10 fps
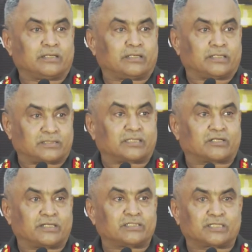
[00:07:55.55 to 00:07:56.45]
is
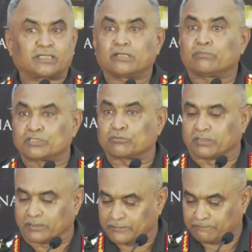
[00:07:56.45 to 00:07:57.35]
increasingly visible.
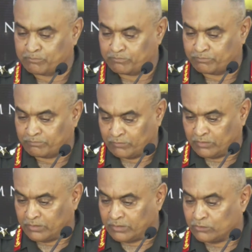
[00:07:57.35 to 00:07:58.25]

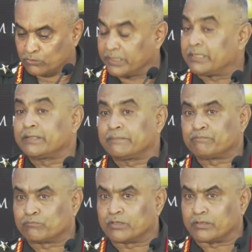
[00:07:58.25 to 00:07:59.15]
Today,
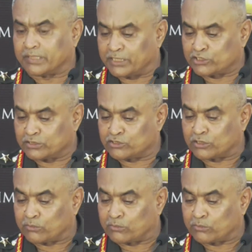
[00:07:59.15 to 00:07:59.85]
nations are